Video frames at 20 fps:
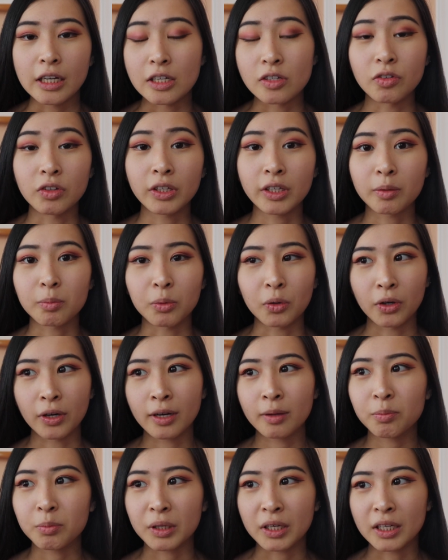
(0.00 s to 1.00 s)
is really
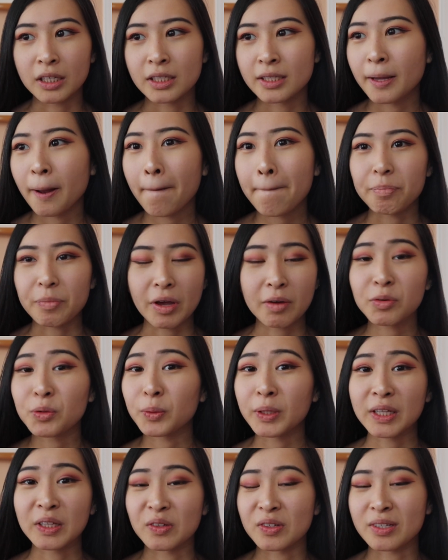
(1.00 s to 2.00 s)
important, because every
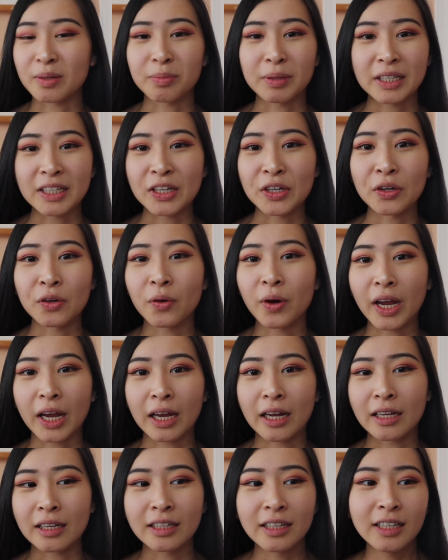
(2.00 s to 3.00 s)
week there's something new,
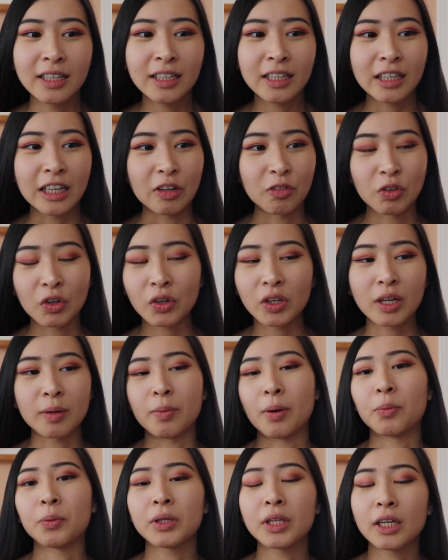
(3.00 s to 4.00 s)
and if you don't
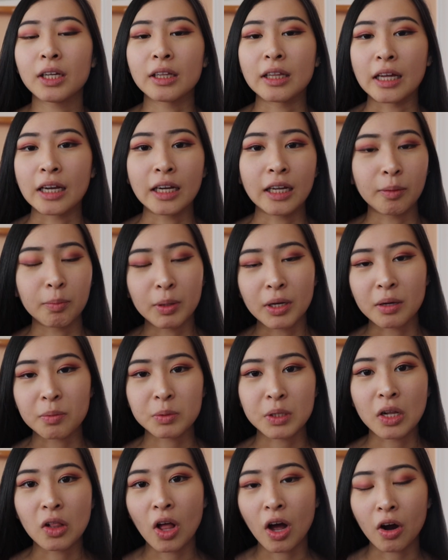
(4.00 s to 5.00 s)
keep up with it, then it
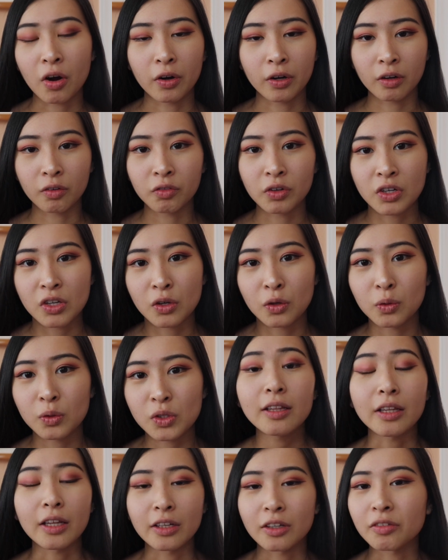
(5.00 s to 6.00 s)
becomes a lot harder for you.
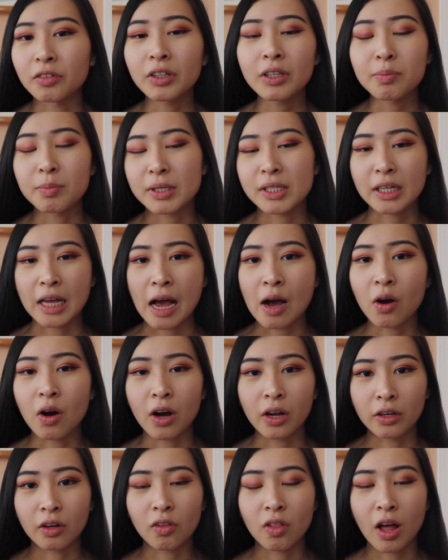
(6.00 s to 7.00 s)
Then you're really missing out
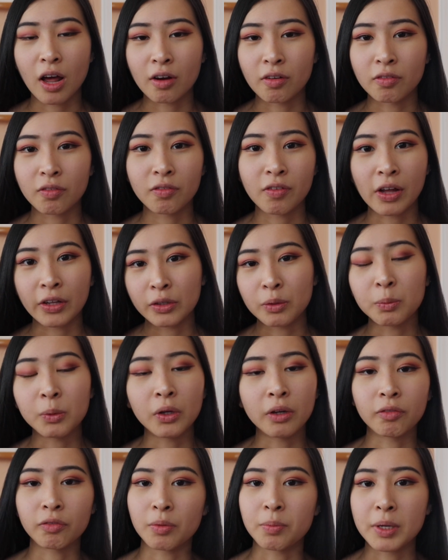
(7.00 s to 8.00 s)
on a lot of
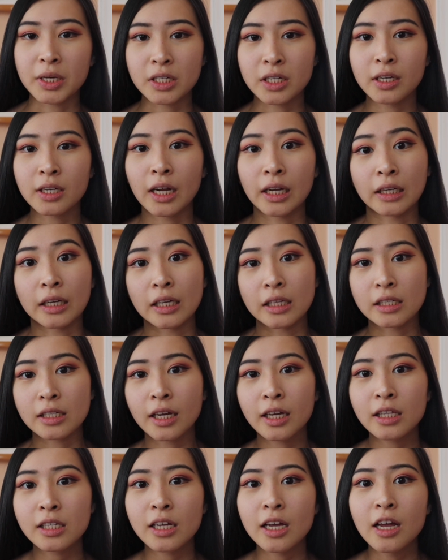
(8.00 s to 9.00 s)
valuable information and
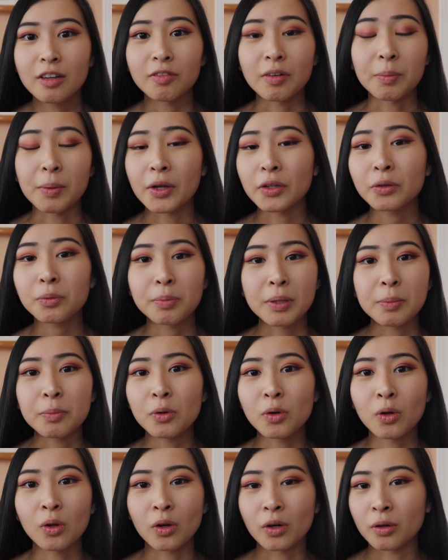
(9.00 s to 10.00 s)
insights from other
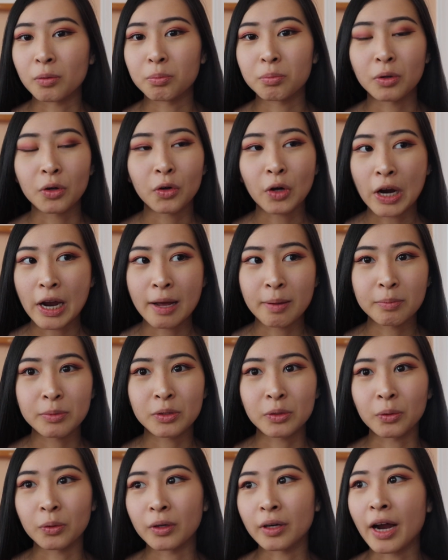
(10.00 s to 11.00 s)
people or
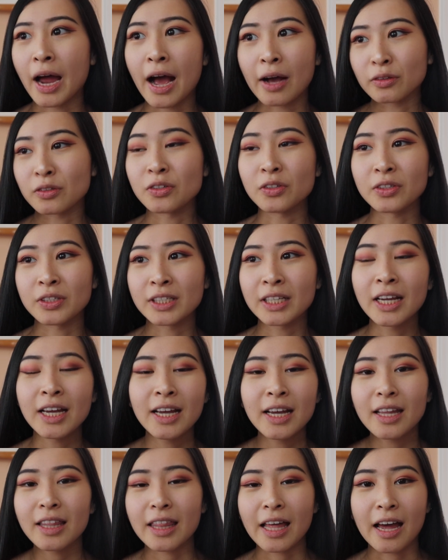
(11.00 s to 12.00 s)
programs or hackers
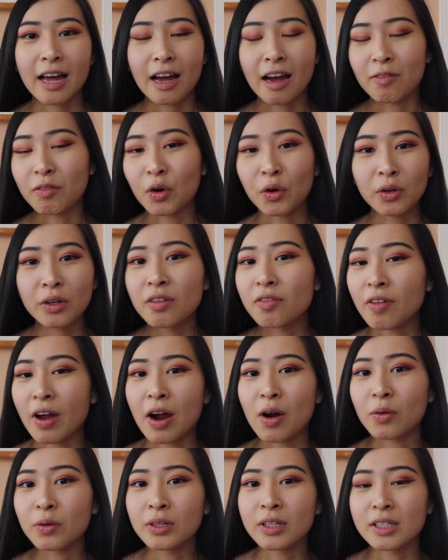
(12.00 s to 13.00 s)
that have already
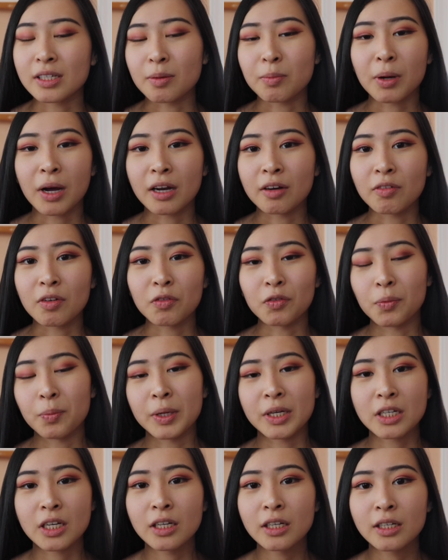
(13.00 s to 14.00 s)
found some kind of
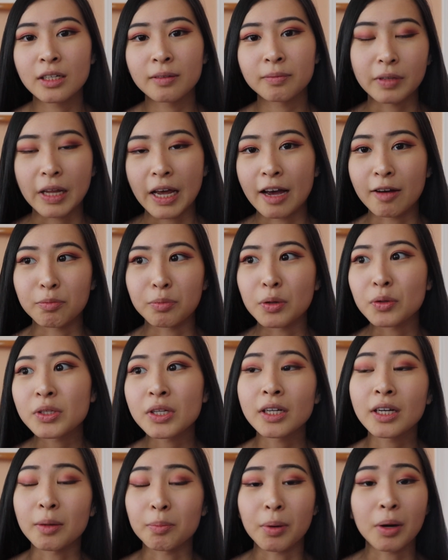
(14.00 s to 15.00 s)
information, that have
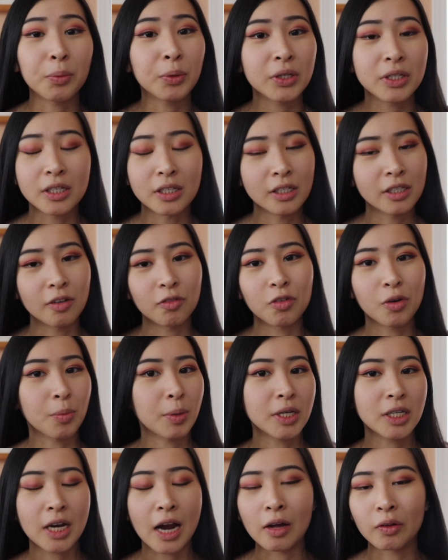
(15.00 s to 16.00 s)
posted and published this
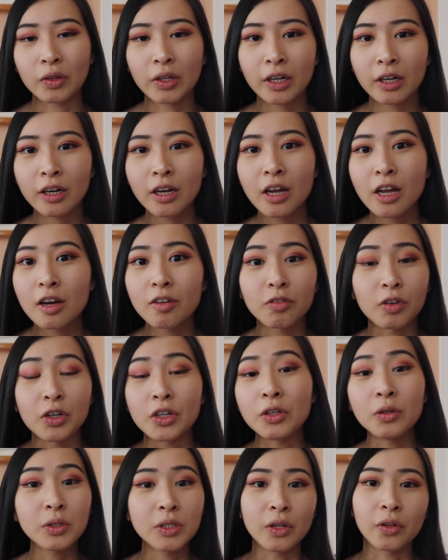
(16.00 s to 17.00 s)
information out there for
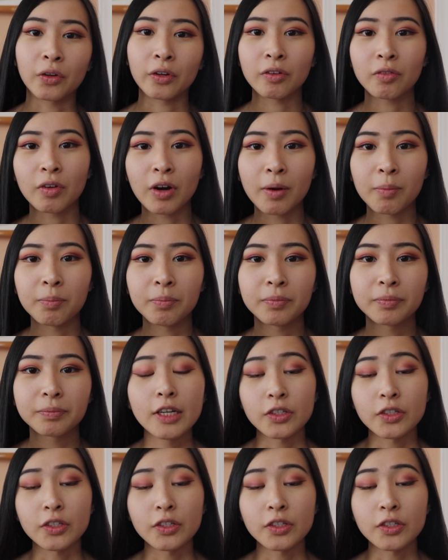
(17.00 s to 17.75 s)
you to learn from.